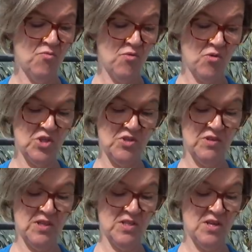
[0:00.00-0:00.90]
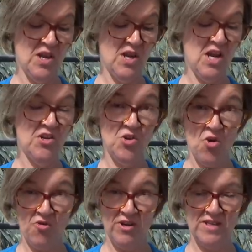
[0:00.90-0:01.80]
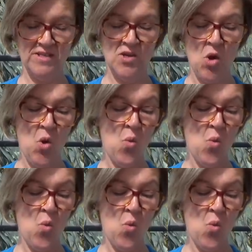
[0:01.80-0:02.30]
Rochford and Norris